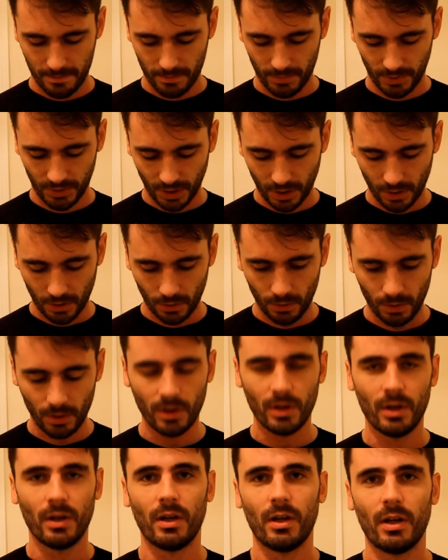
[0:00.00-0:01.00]
So
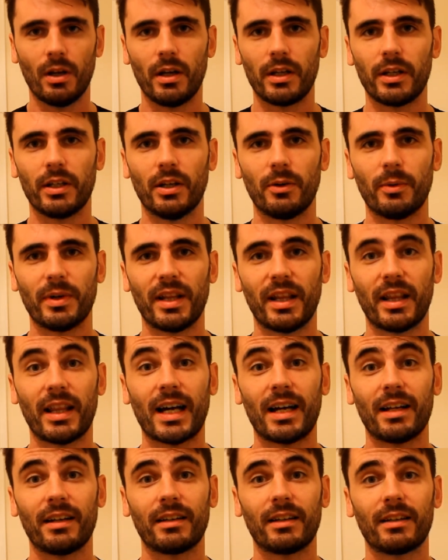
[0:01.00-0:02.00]
whether
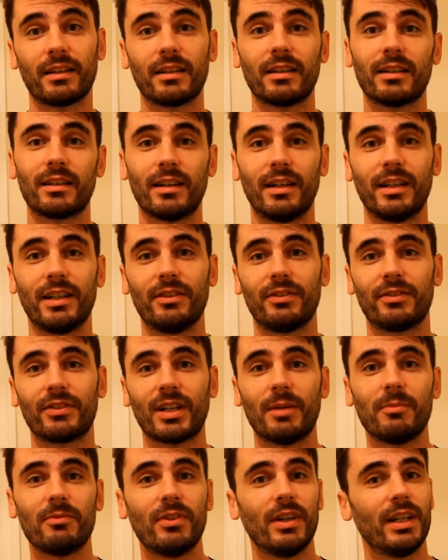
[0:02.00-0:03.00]
that kind of
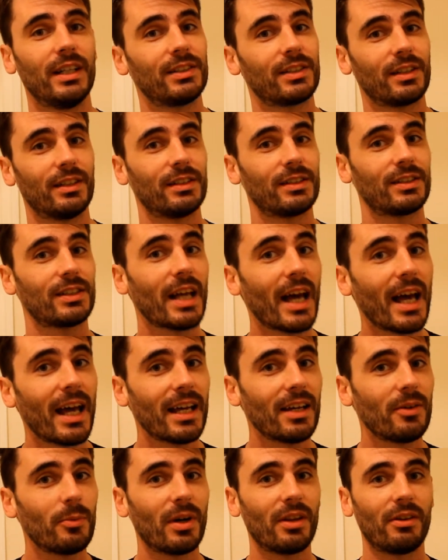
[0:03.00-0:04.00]
comfort is going to
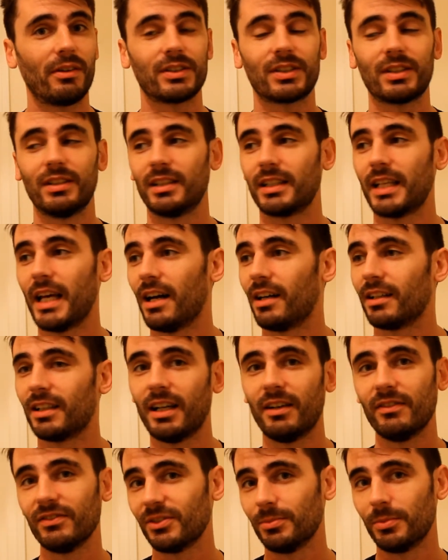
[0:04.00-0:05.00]
stay, whether it's going to get
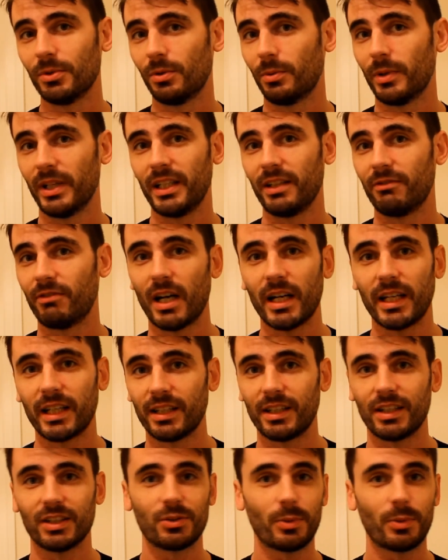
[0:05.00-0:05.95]
uncomfortable when you're running and you're